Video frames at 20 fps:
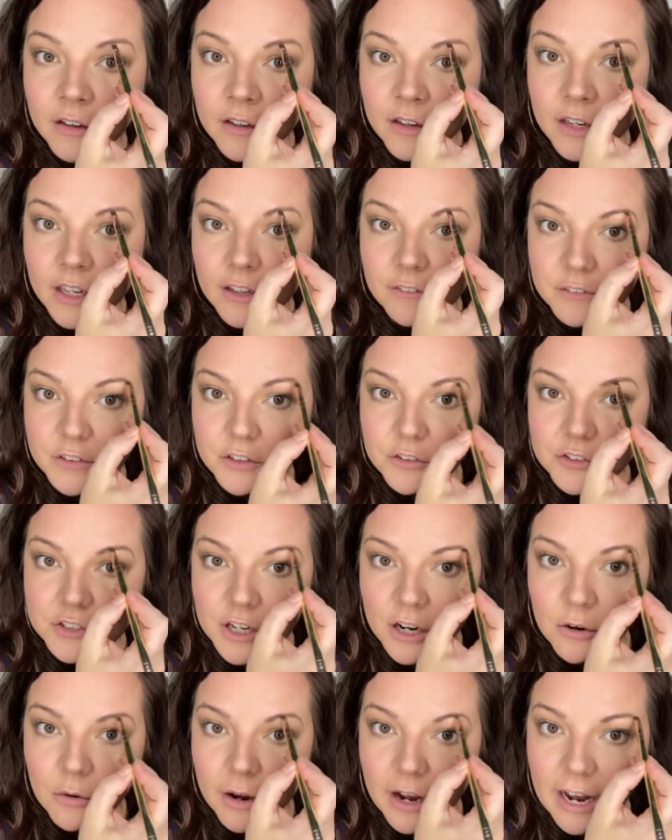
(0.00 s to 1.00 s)
If you
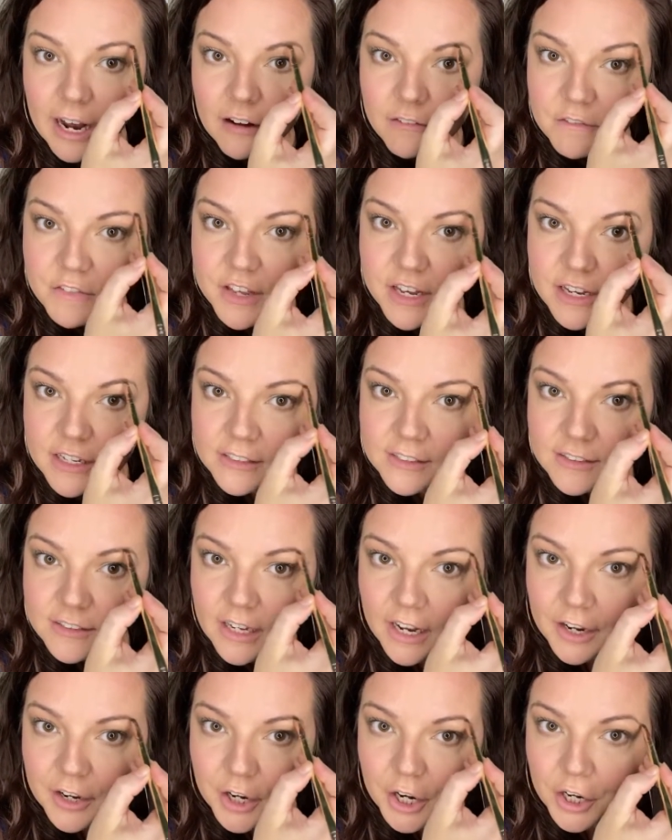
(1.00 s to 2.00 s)
don't have this,
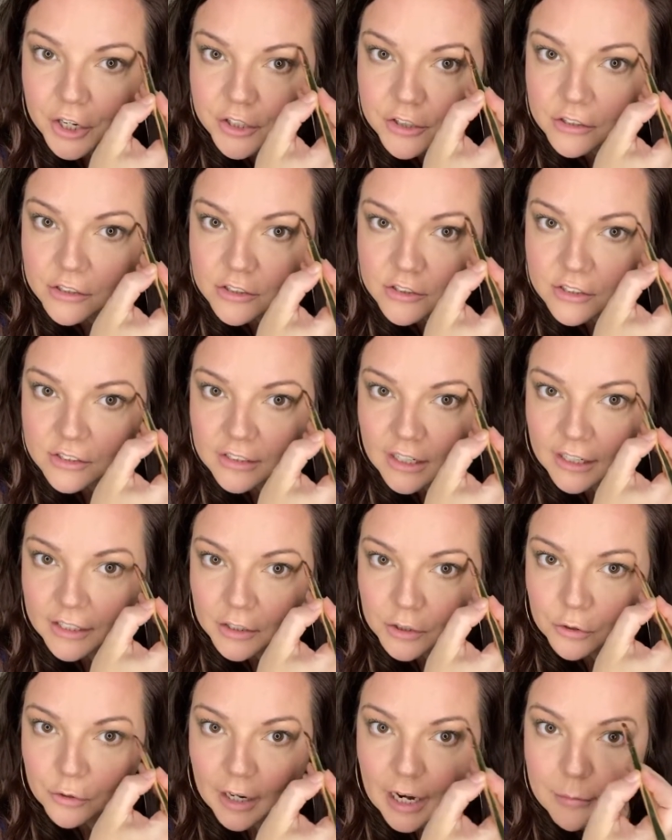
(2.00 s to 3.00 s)
I know you can just kind
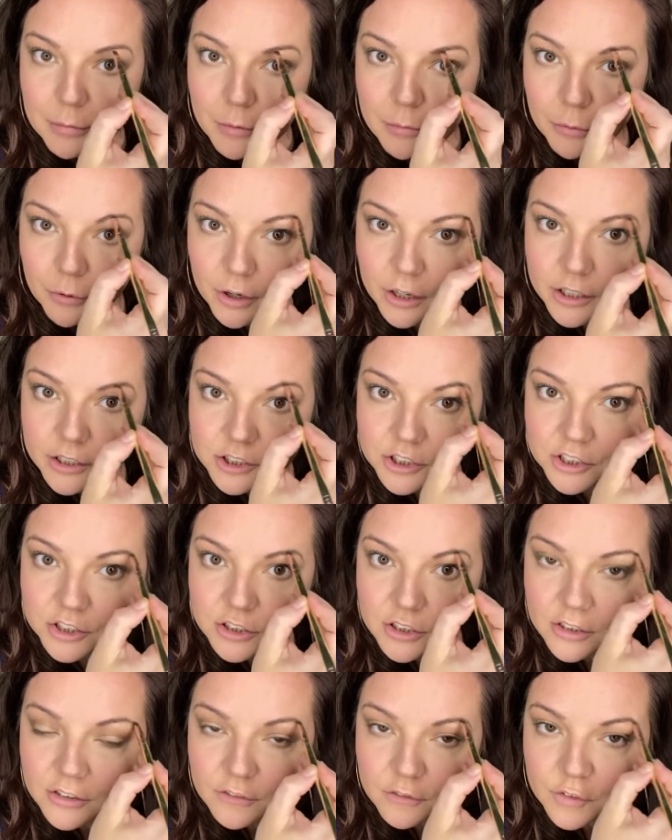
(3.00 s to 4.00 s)
of grab a brush
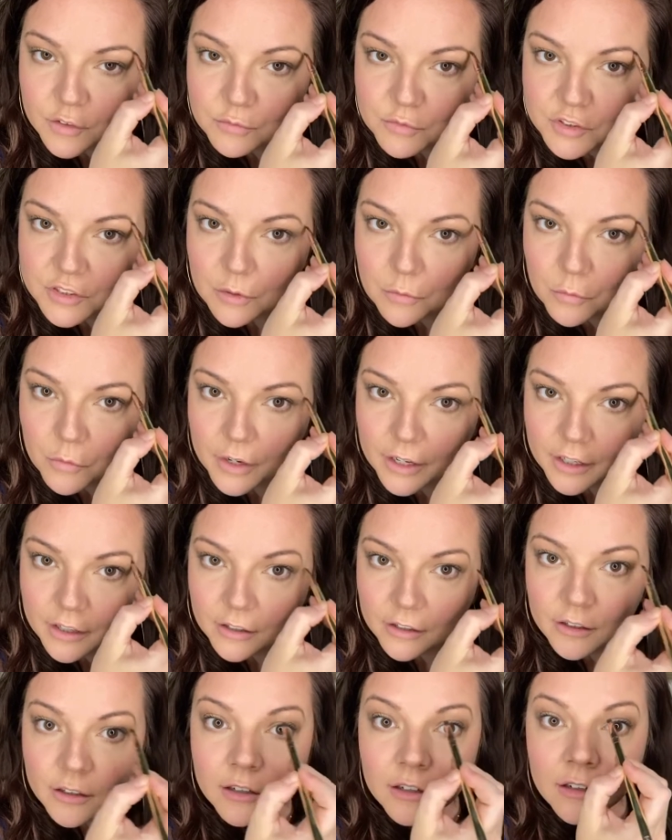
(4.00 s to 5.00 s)
from
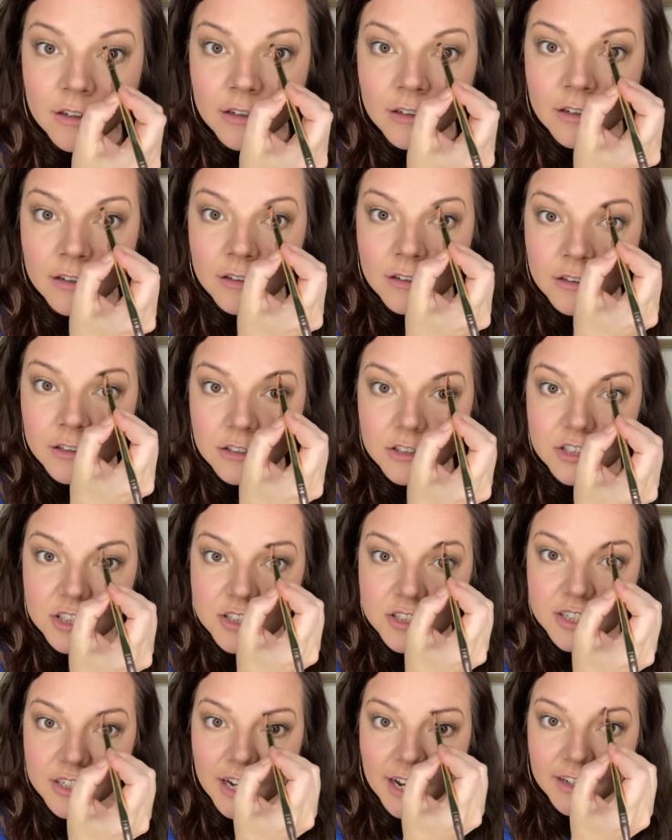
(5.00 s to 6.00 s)
somewhere
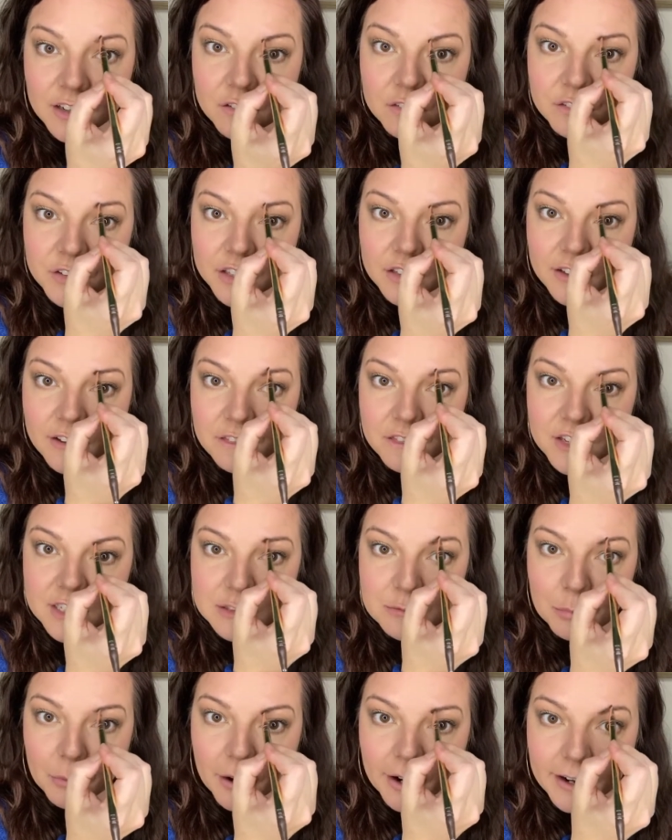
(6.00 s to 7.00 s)
just to kind of fill in these
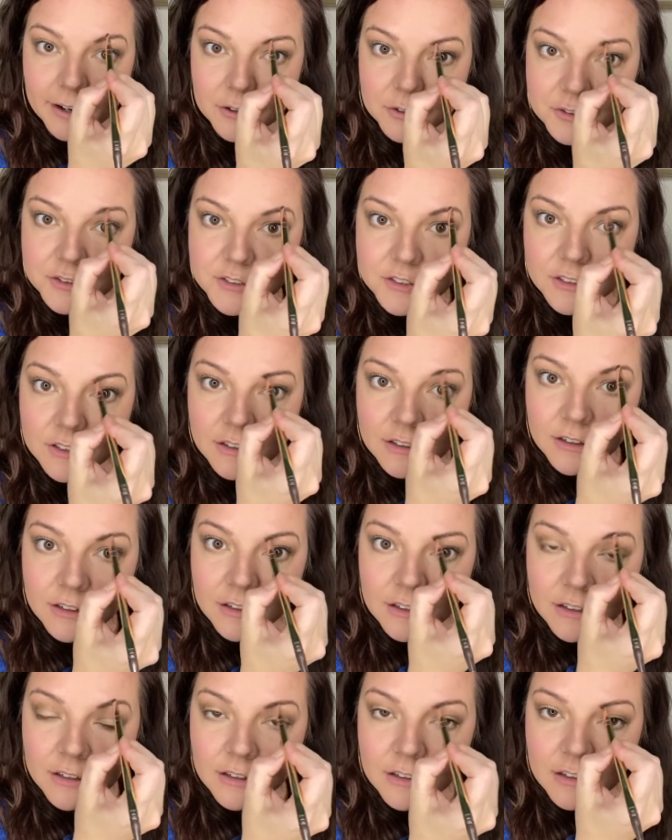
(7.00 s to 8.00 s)
brows,
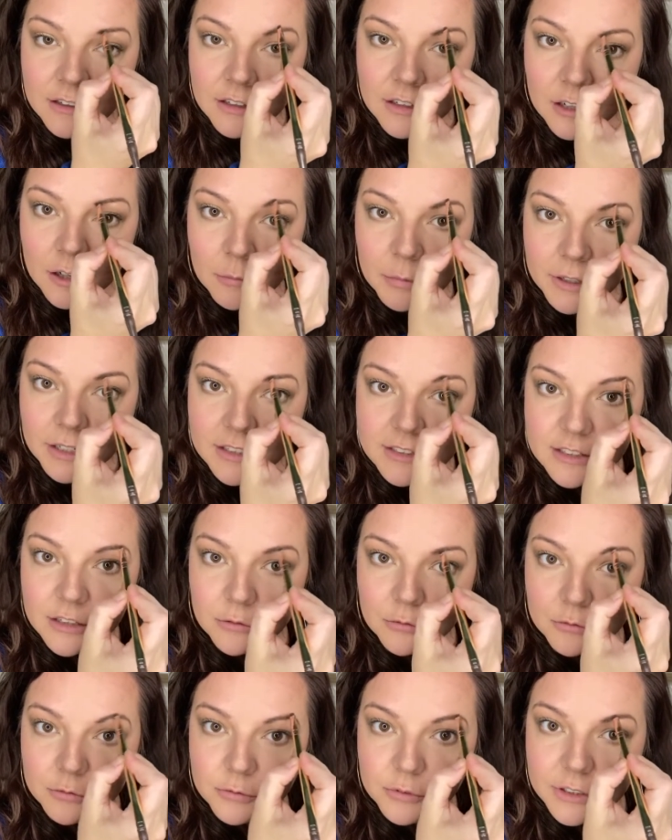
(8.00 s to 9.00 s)
because it
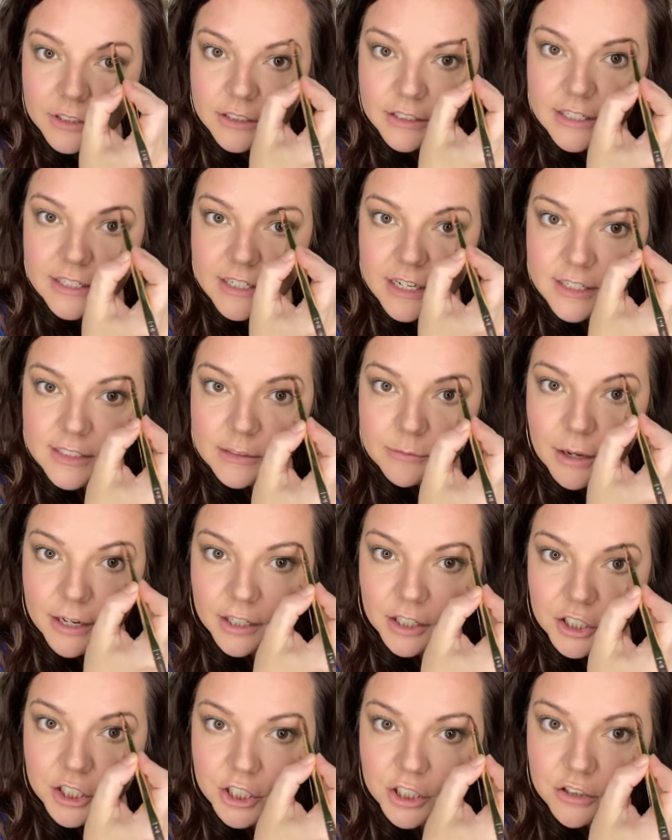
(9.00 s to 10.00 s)
really does make
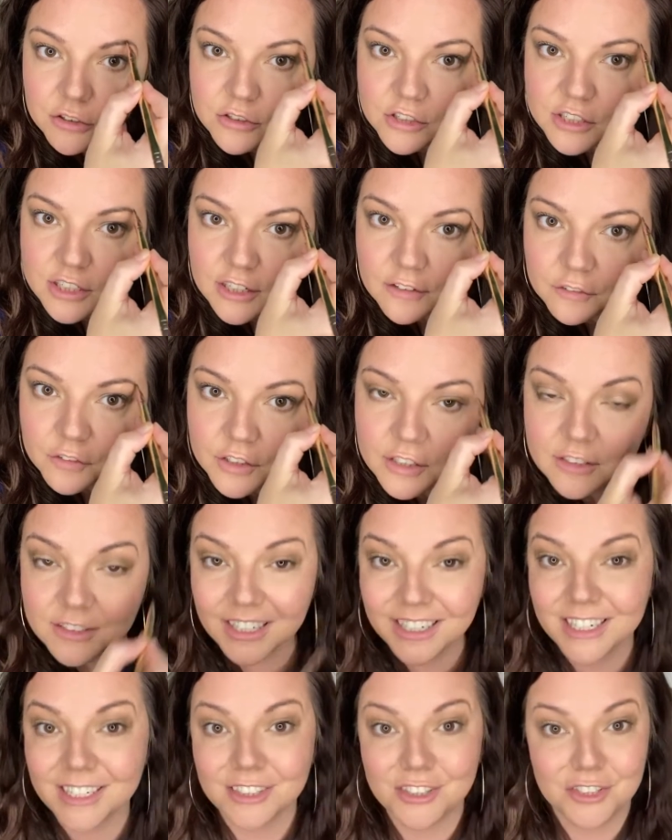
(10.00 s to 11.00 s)
a huge difference,
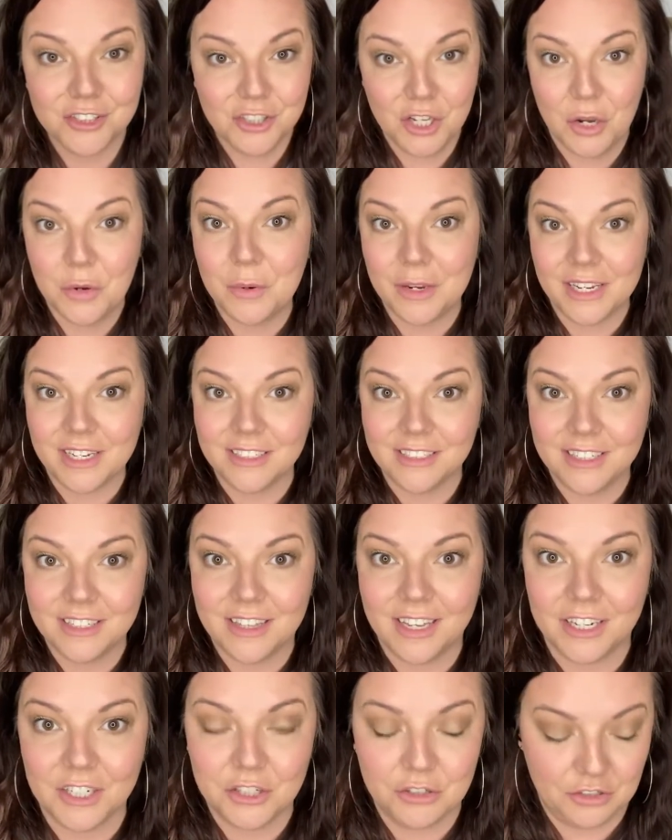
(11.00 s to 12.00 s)
and it's so easy
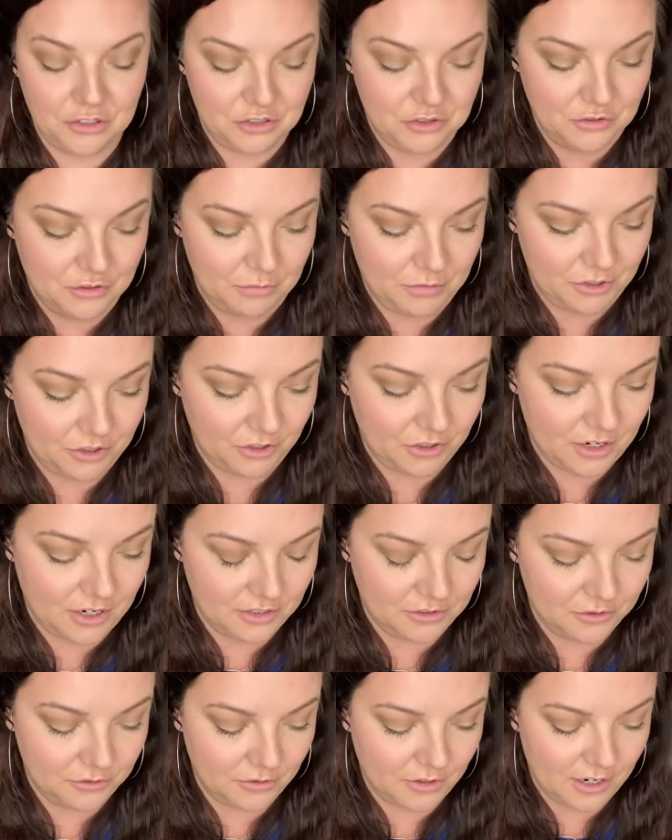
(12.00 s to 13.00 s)
that you can do it with your
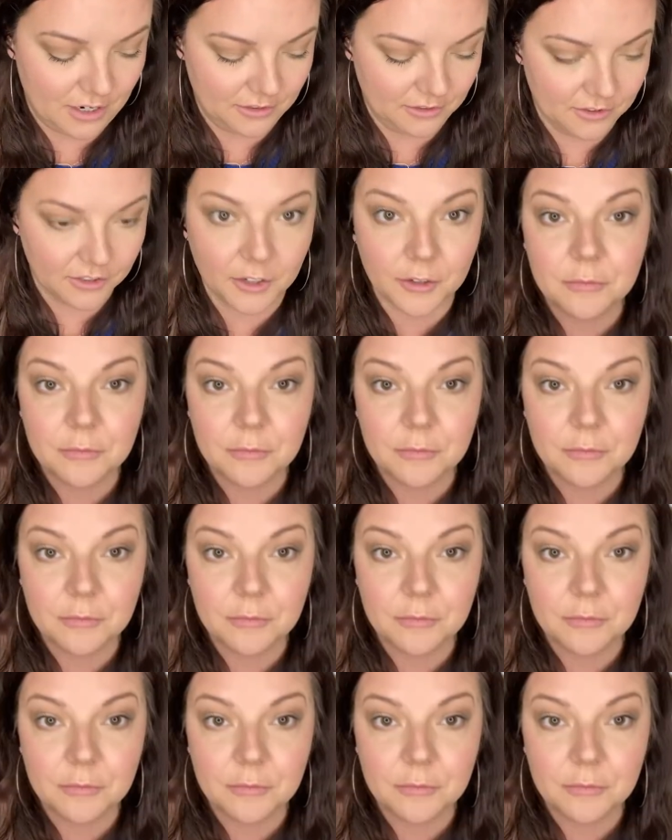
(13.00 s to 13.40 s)
contour also.